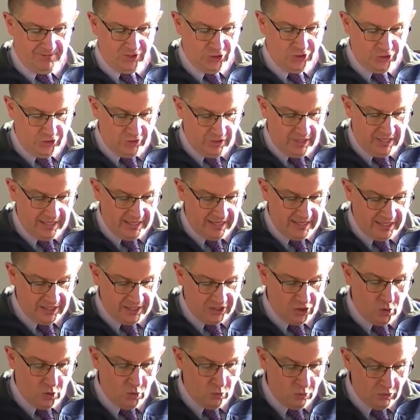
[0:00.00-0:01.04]
Surely
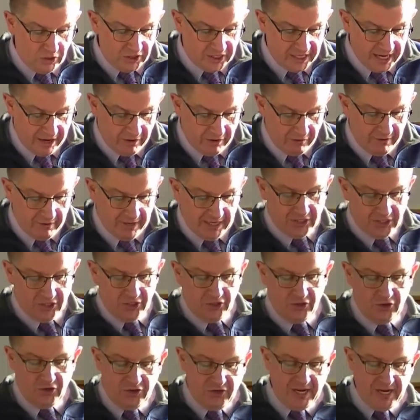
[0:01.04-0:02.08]
this whole
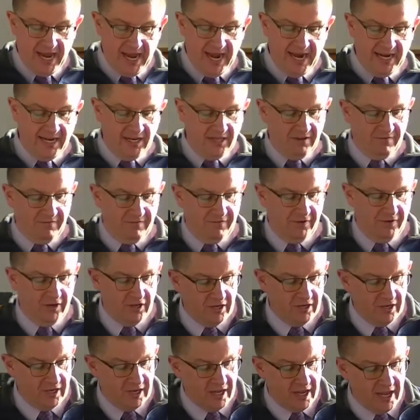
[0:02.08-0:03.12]
generation who died in the
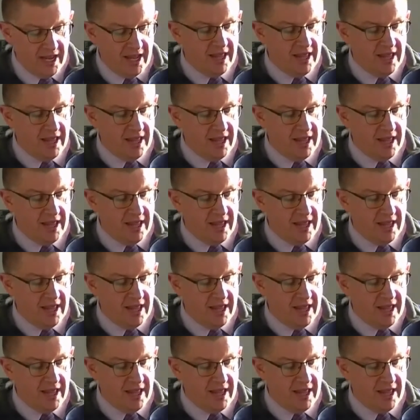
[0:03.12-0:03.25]
flood,